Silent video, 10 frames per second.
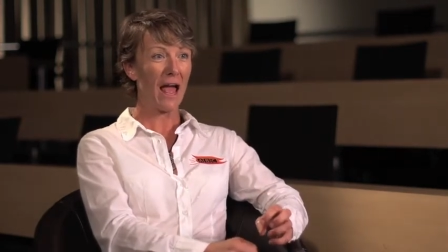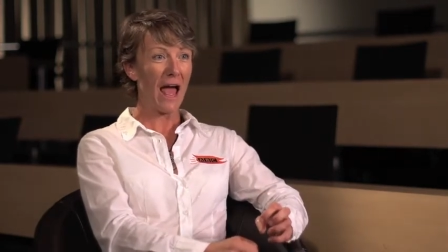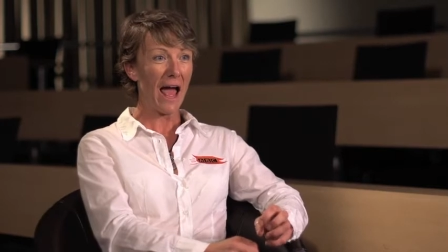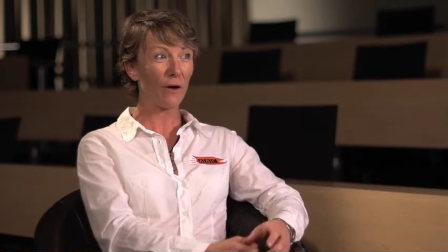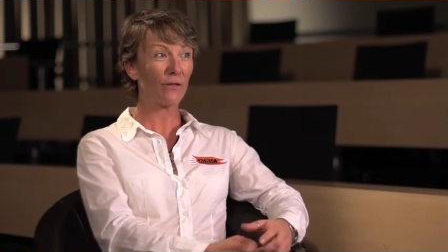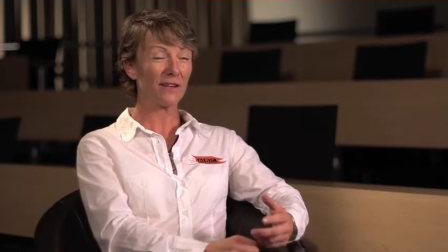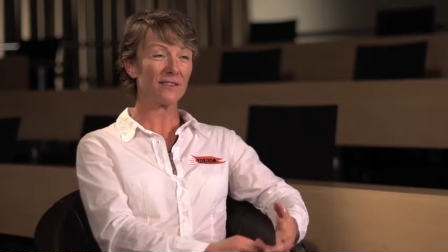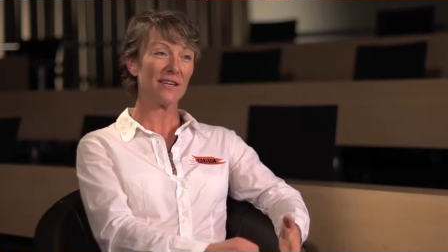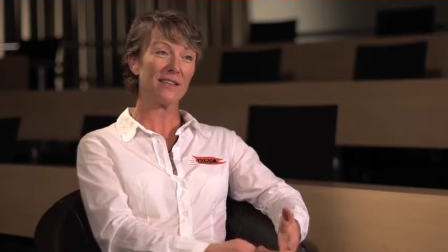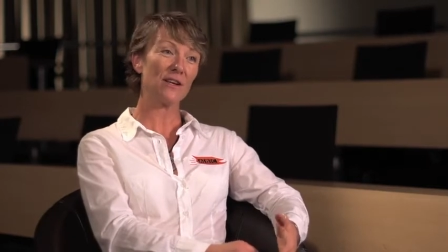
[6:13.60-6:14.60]
how they
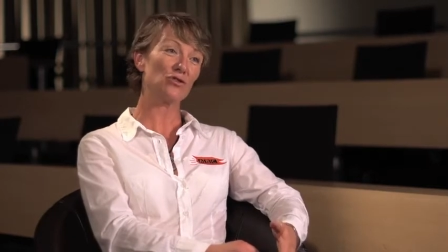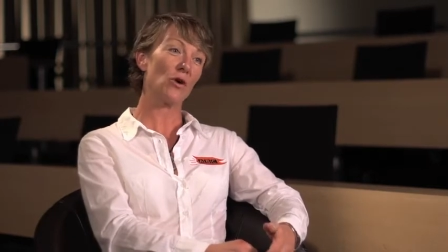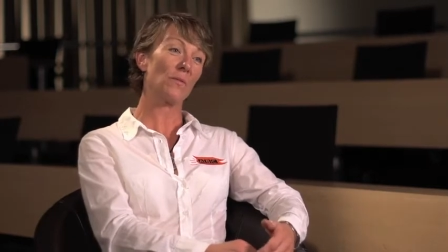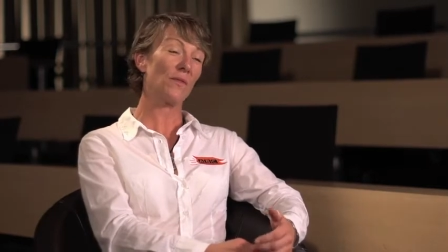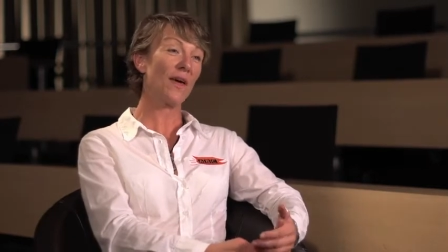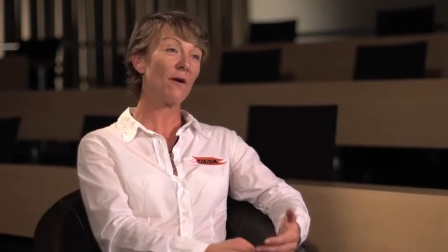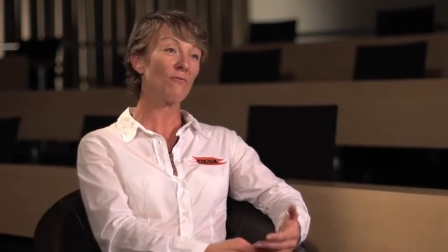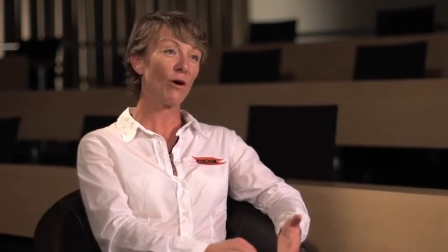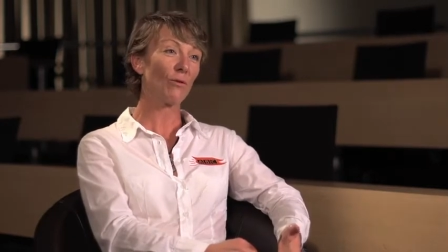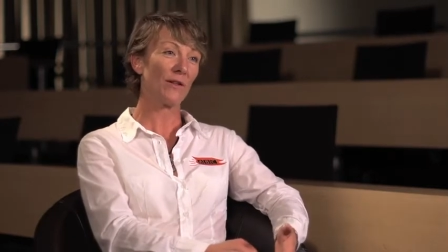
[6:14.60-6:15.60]
see their job and their
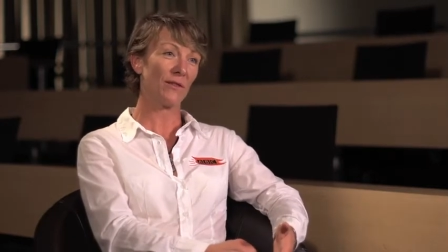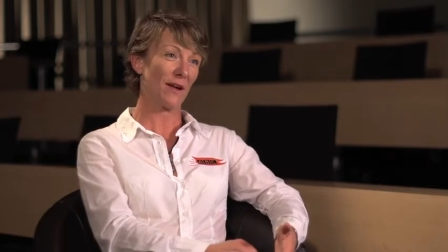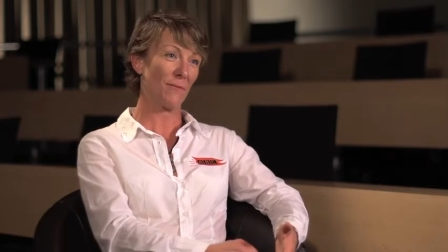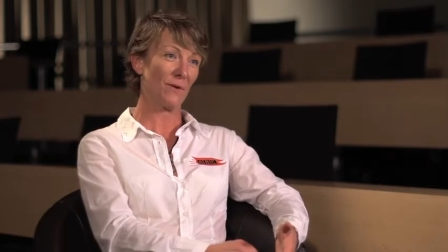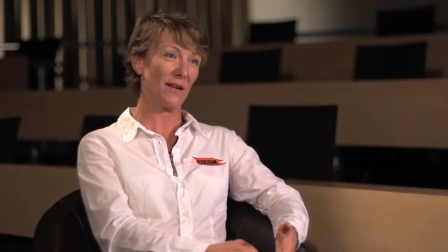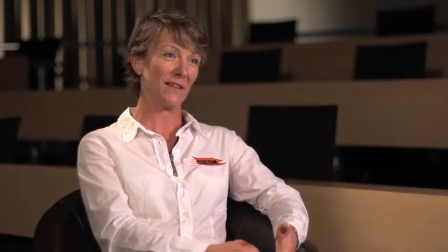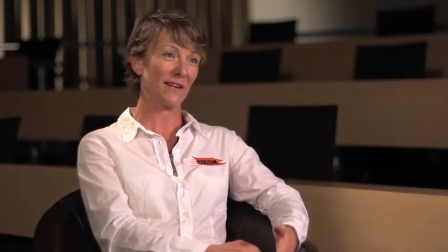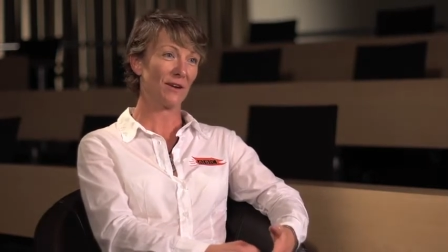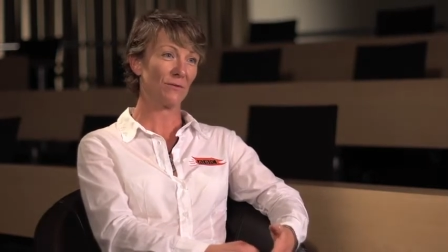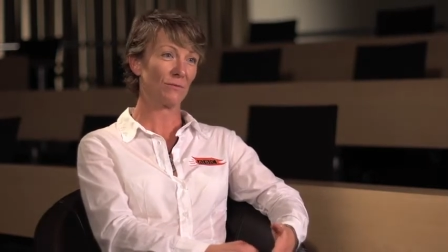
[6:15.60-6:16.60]
role in the company.
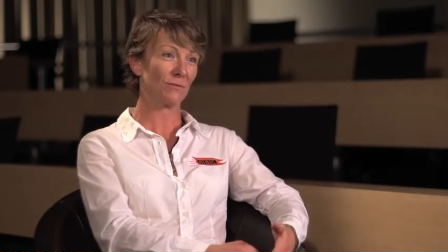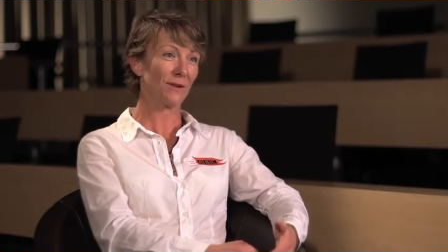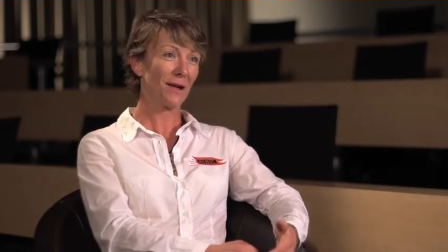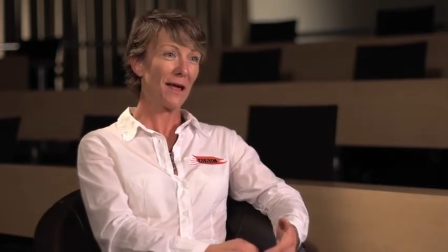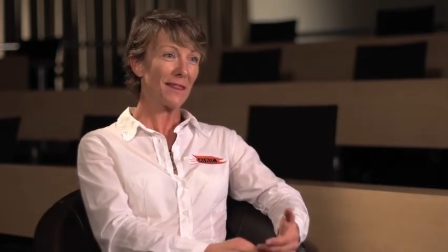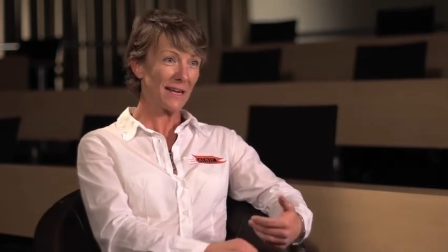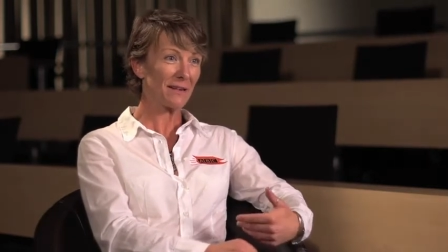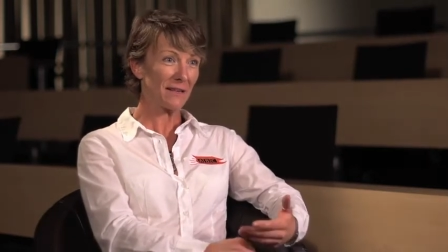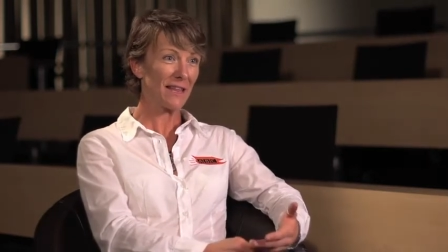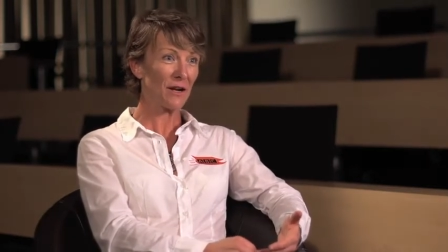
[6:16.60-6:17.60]

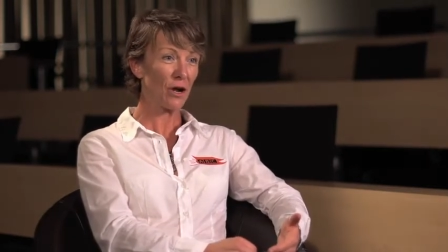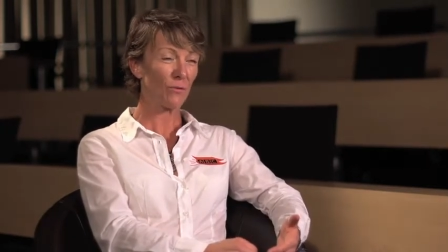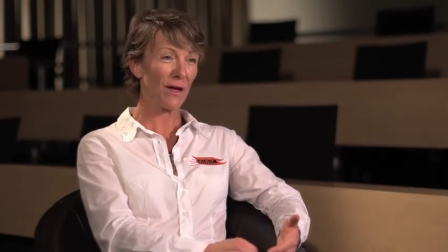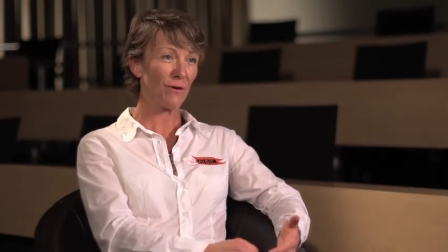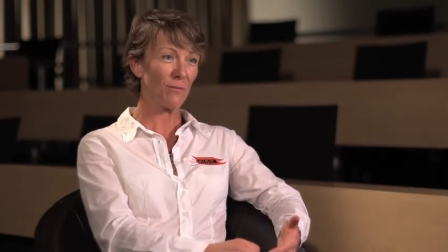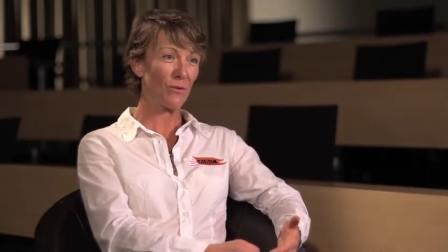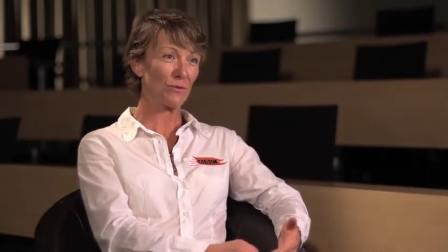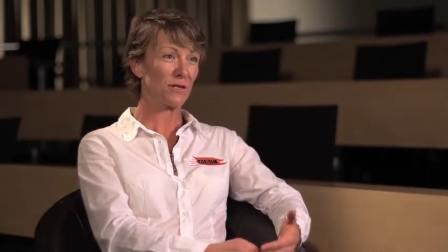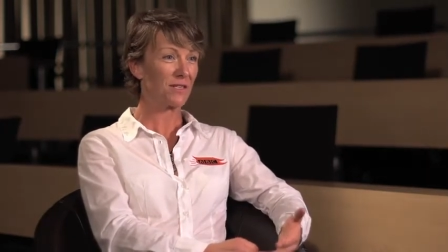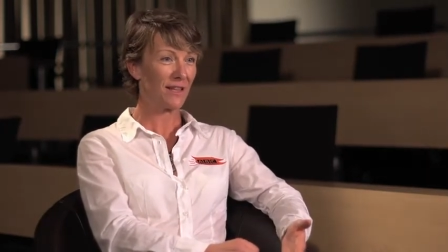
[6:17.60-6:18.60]
They know they're
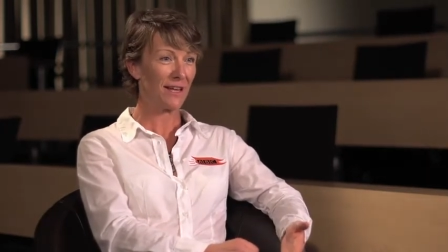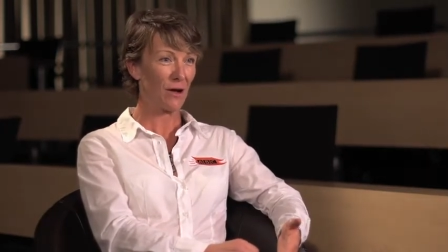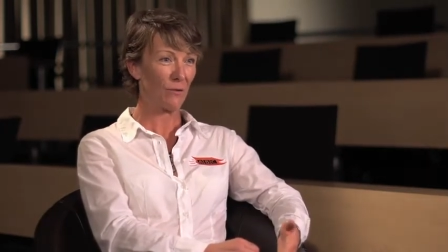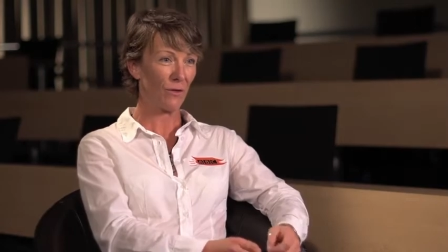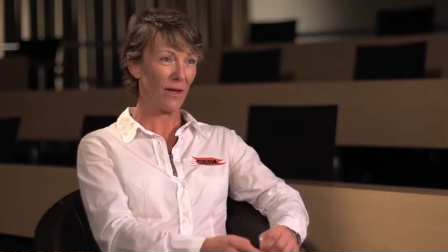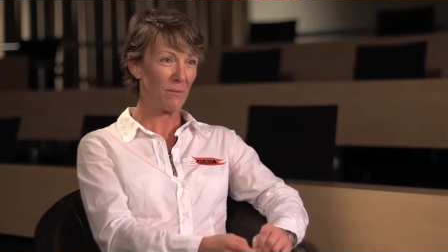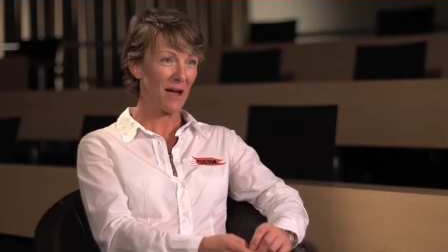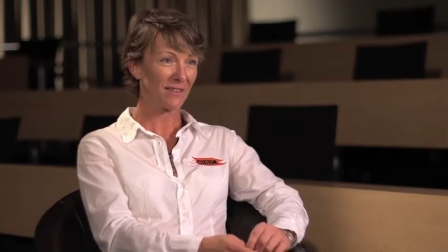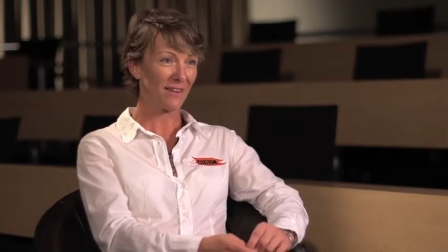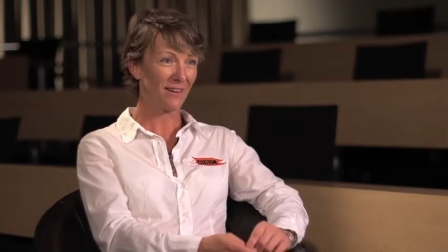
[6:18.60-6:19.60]
important and they know that they
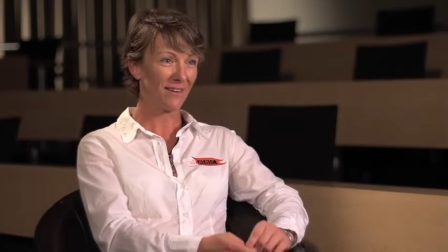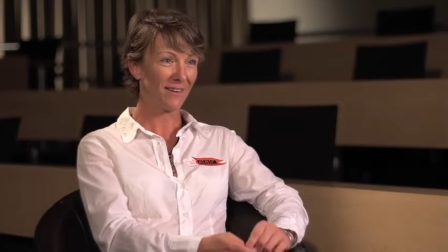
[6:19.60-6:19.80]
matter.